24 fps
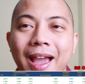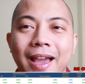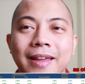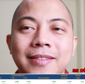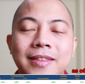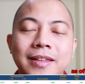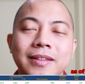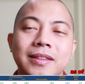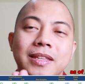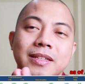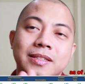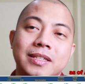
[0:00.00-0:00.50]
I
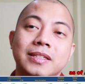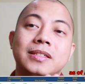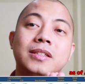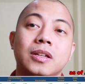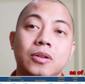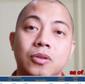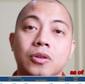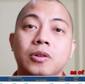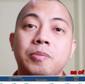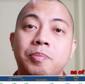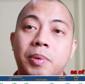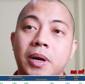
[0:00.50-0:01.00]
think this is
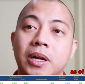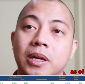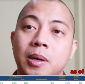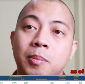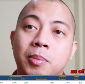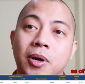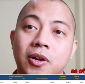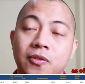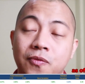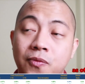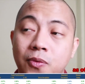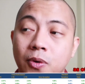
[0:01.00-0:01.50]
the good part
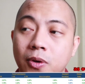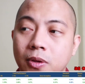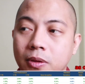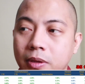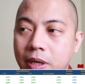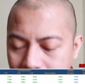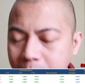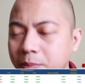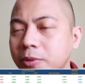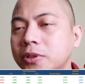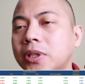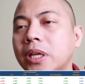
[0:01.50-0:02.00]
about
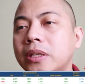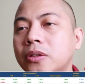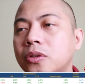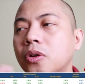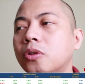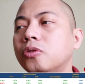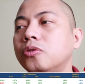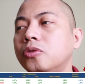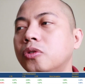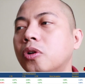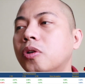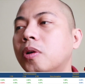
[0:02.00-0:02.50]
VUL. People that
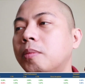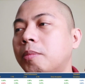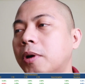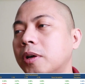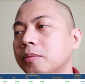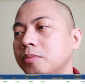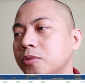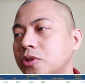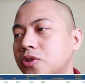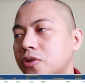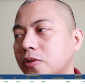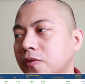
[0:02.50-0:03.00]
don't know
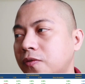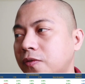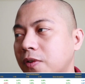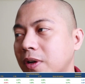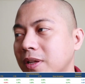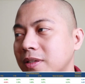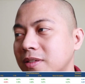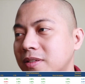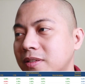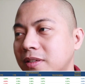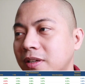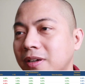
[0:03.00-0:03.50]
about mutual
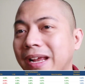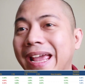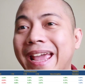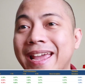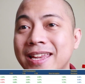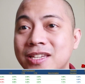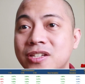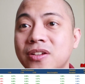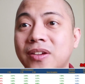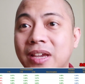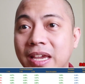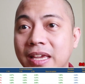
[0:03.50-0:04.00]
funds, they're
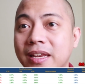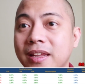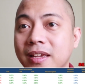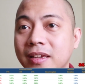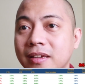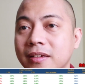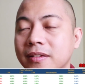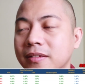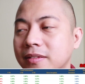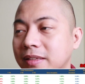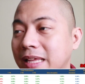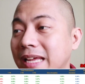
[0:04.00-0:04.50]

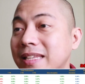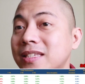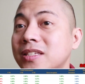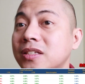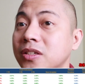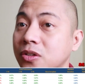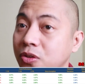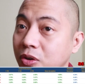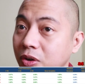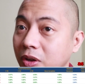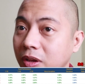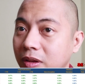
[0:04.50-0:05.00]
educating.
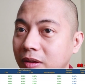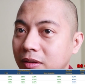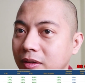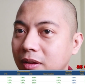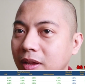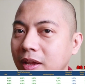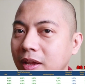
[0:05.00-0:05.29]
That's good.